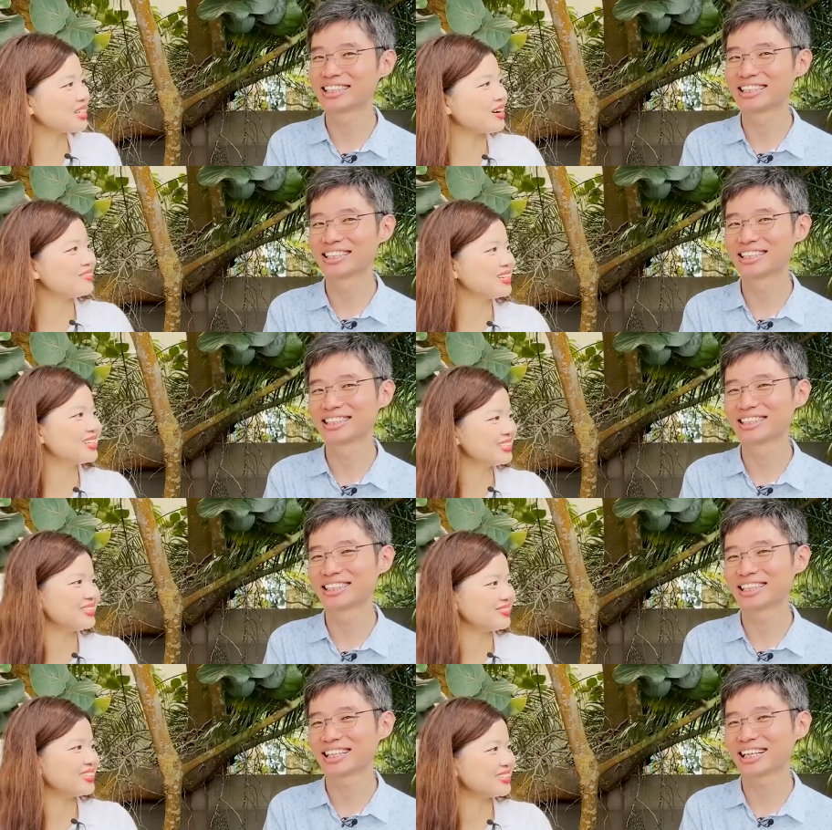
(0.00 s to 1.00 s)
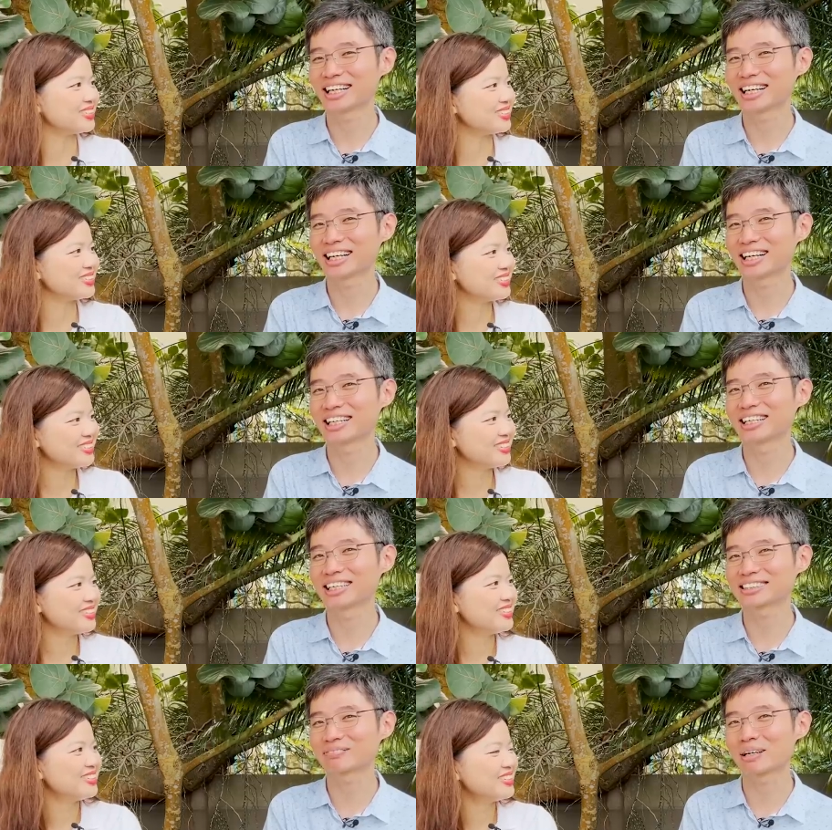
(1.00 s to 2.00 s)
Speaker 1: Kelvin Learns Investing?
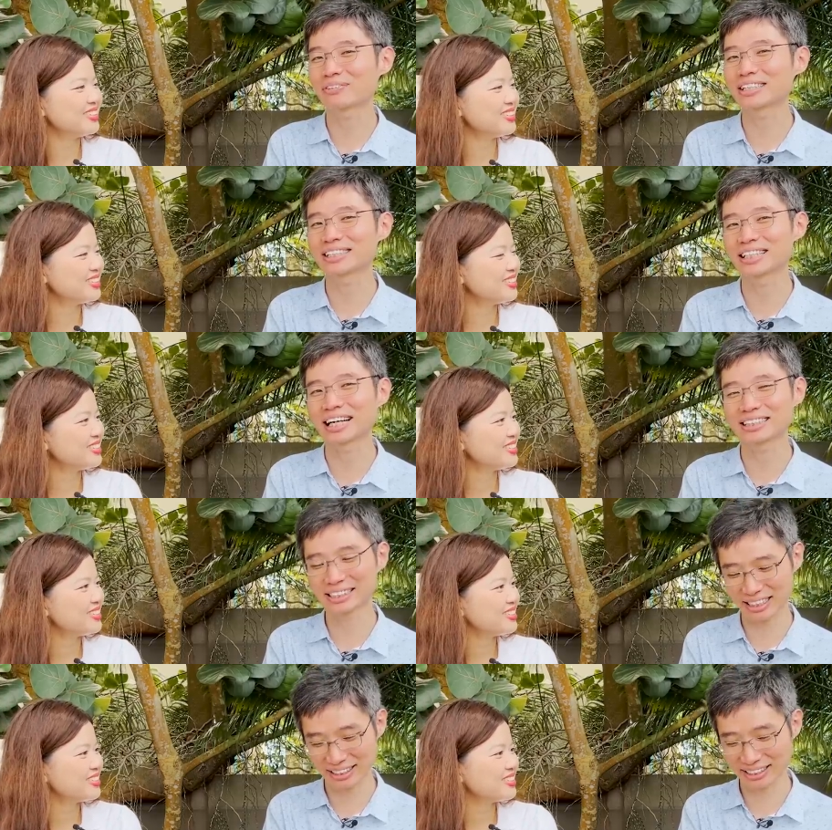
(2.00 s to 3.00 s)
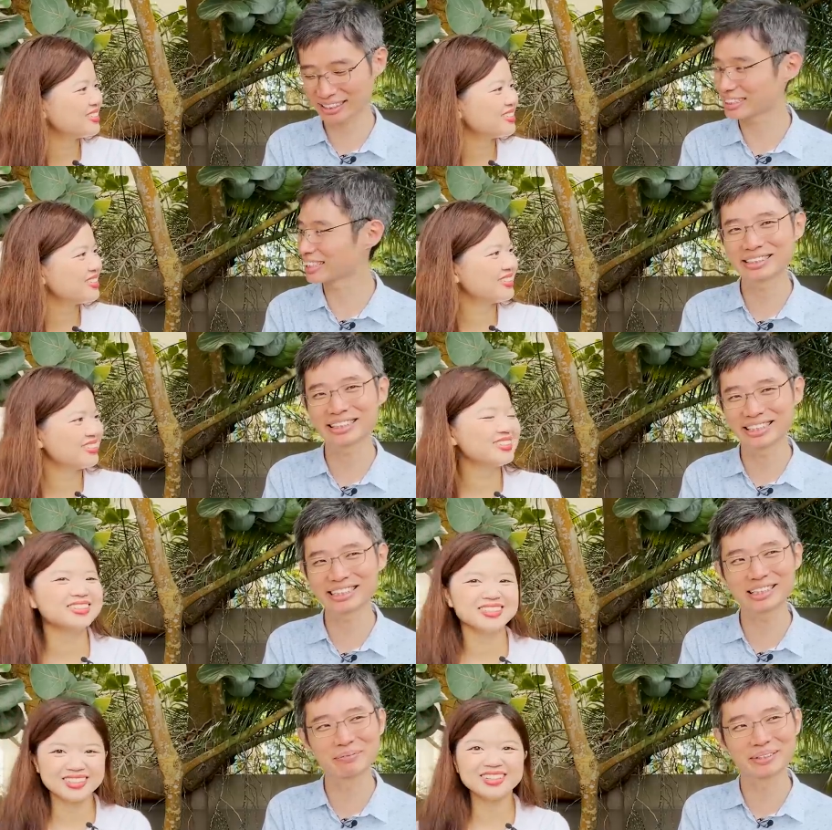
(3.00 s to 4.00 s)
Speaker 2: Uh, my friend did. I think I think it
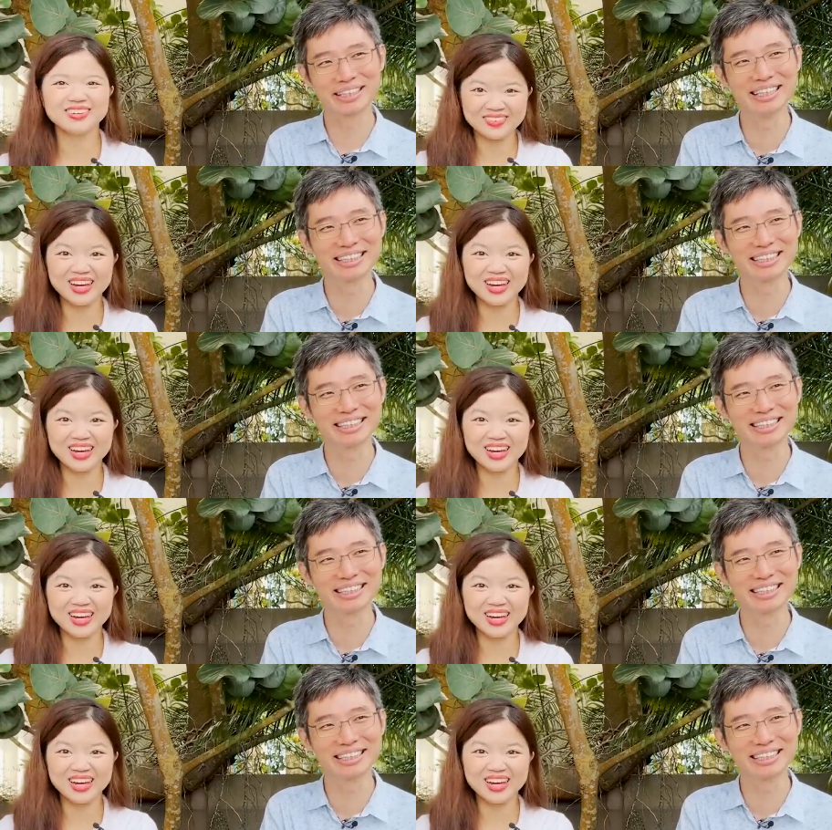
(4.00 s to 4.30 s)
did appear.